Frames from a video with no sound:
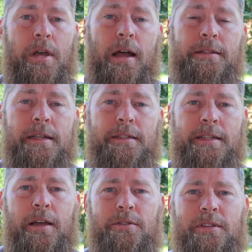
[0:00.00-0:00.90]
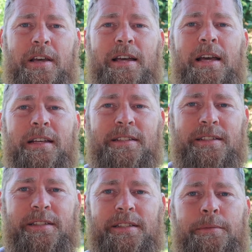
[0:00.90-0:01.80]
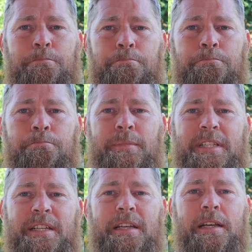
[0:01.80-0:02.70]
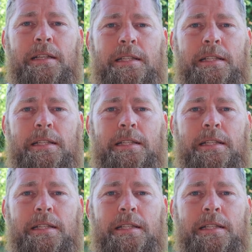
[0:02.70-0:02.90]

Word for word: Consonant sounds of the s, mm,